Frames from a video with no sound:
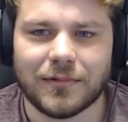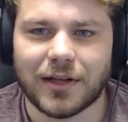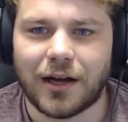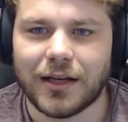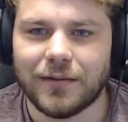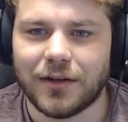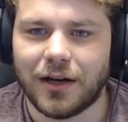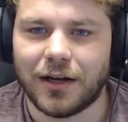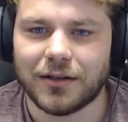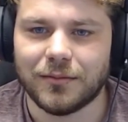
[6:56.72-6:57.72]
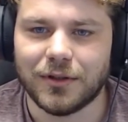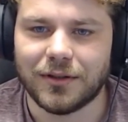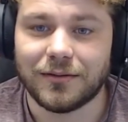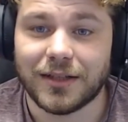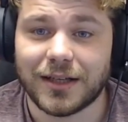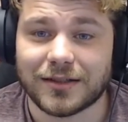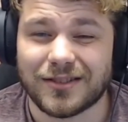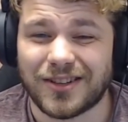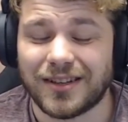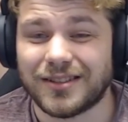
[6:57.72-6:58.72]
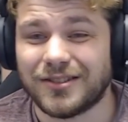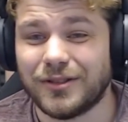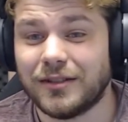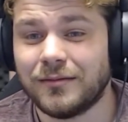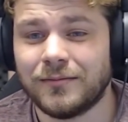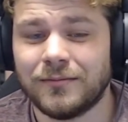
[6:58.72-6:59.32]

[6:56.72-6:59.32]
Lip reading: die even harder, but yeah, sod it, let's do it.